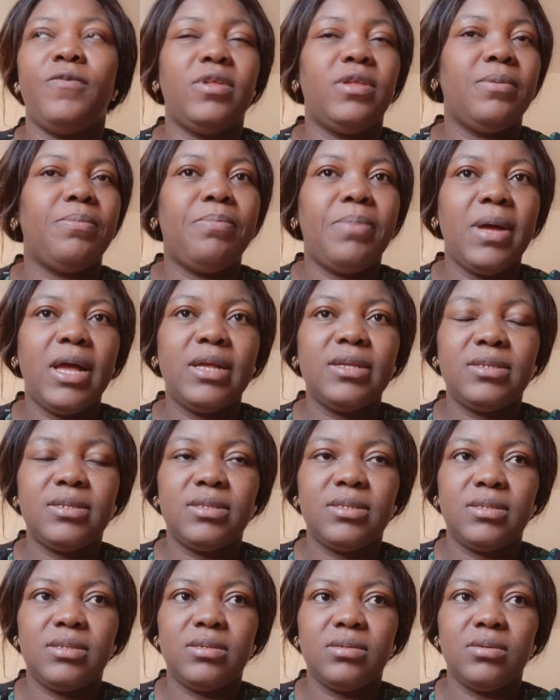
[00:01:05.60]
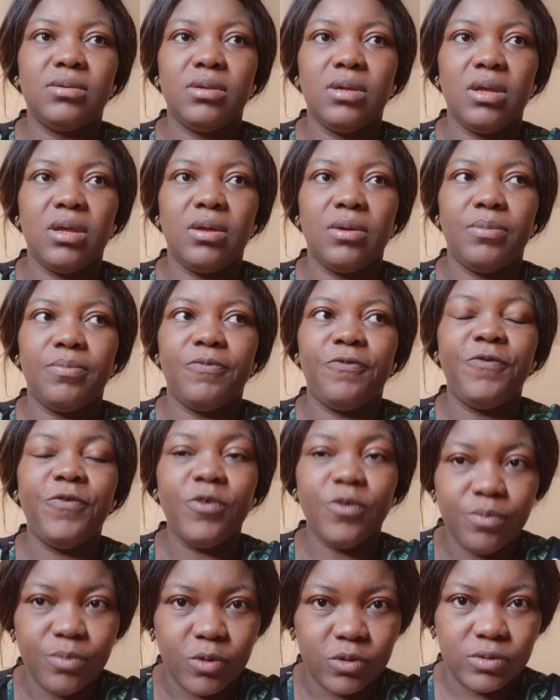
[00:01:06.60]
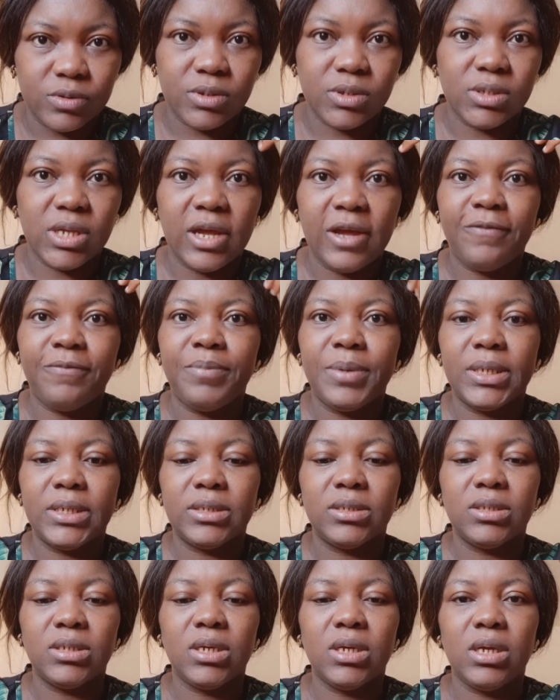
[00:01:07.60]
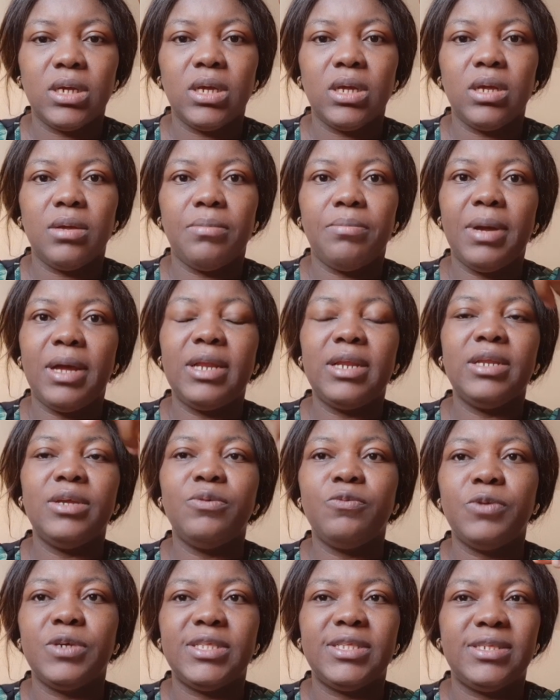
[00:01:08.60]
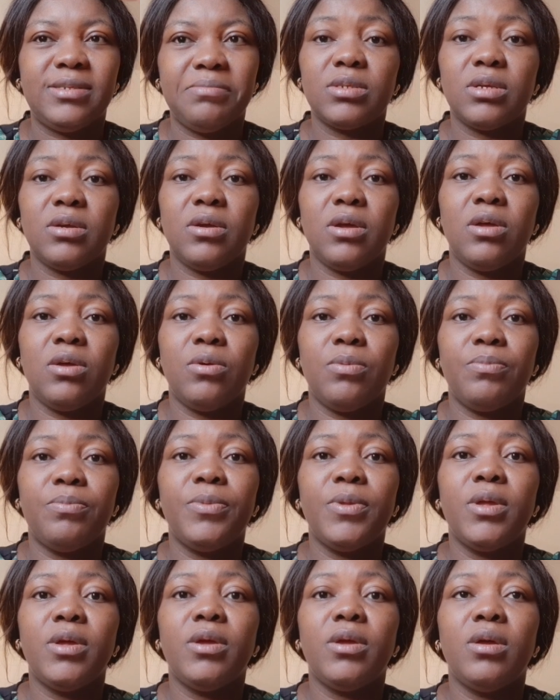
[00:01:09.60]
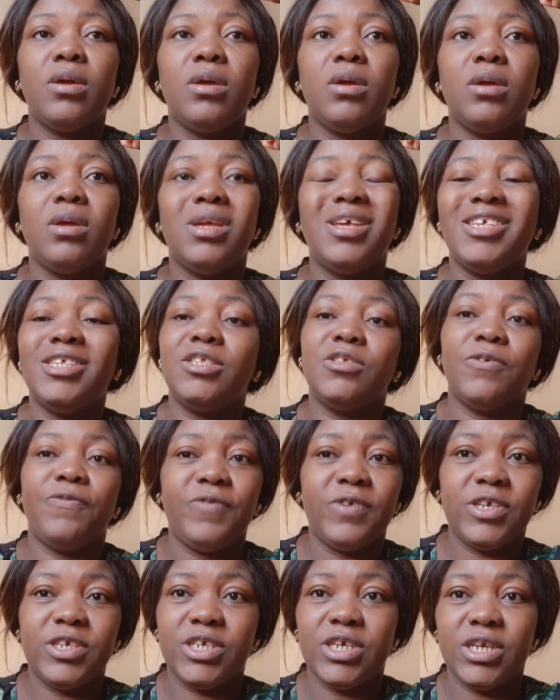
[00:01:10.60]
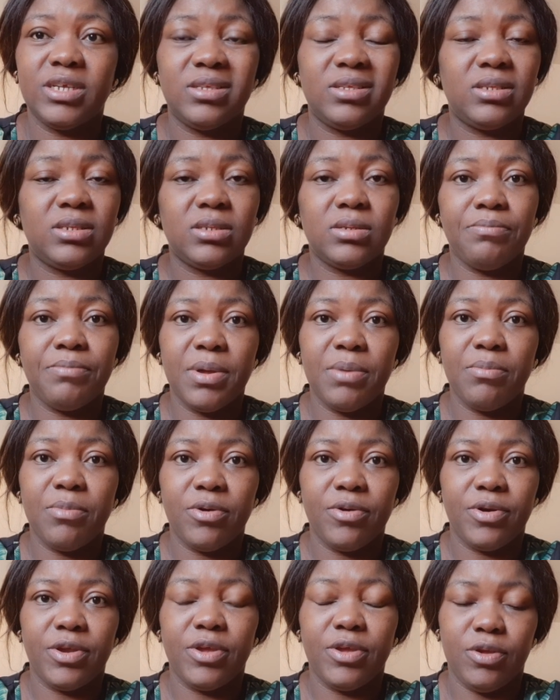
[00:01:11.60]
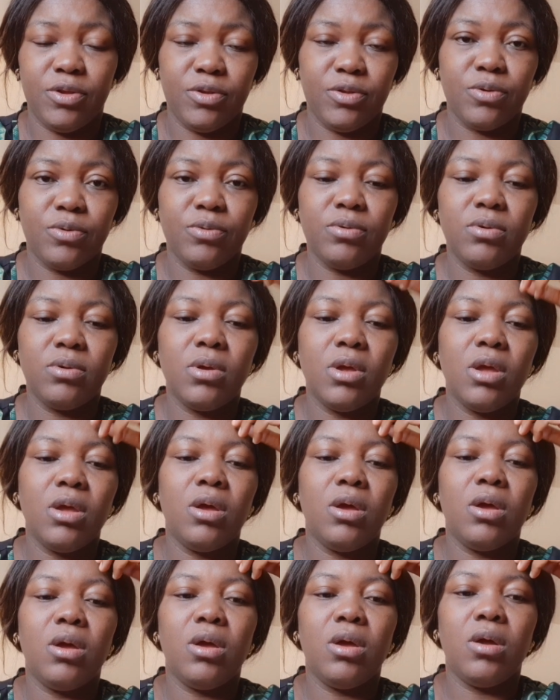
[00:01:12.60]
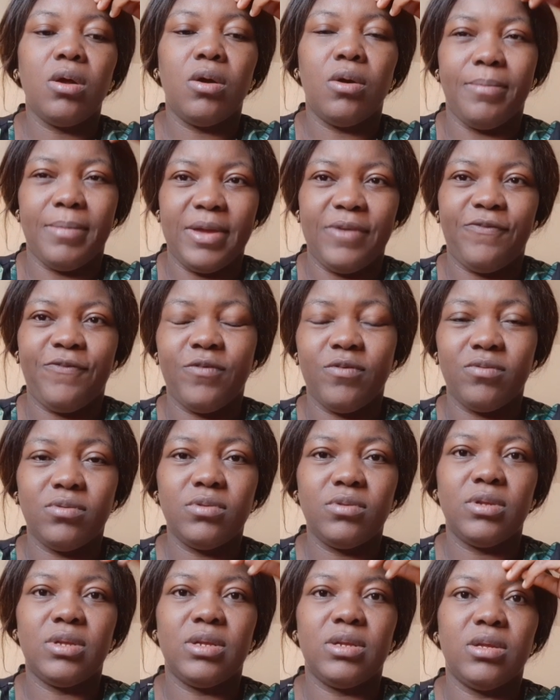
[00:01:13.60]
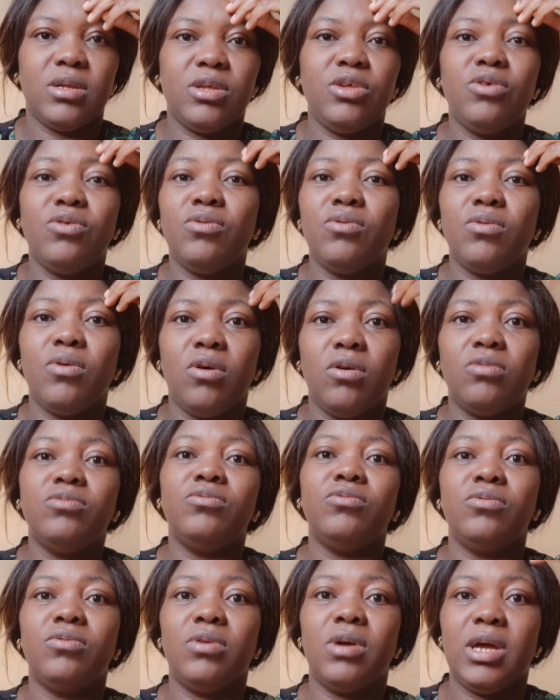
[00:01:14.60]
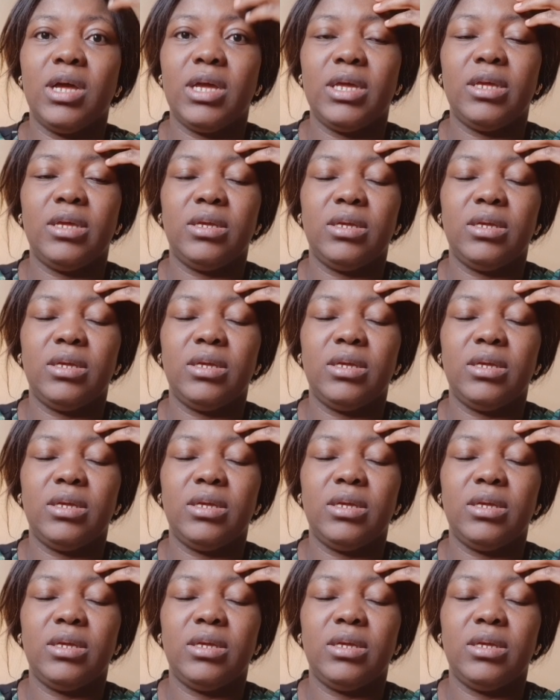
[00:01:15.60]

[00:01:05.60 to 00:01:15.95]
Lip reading: the past few months I've been battling with insufficient memory, you know, on my phone. You all know I